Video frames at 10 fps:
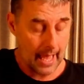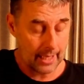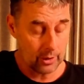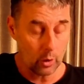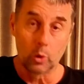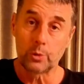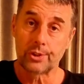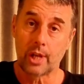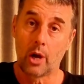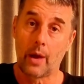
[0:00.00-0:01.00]
and
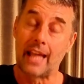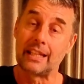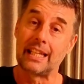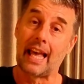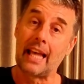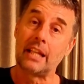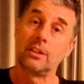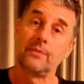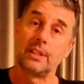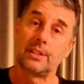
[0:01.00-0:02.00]
also at the
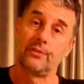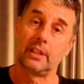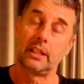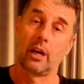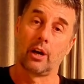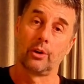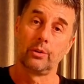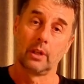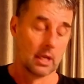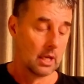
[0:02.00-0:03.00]
end of this video